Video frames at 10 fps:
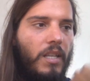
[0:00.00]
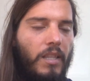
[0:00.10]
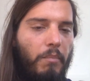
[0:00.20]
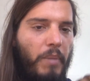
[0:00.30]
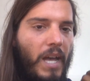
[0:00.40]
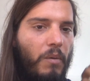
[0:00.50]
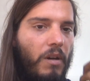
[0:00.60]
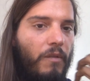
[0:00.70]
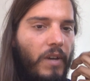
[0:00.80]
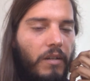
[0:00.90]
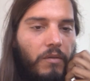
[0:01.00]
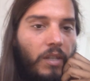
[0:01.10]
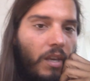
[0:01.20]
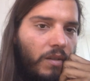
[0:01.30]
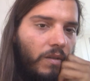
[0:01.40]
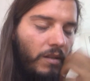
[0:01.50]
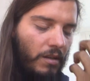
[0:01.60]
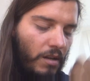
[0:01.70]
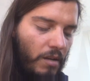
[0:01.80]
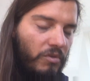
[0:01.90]
the power of our creation
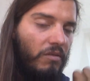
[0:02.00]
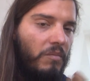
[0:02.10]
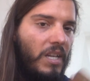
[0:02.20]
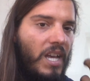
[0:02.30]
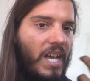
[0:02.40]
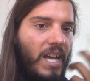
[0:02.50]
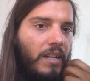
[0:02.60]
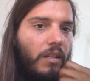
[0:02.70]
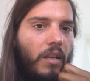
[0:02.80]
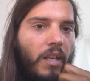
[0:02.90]
that comes from the heart.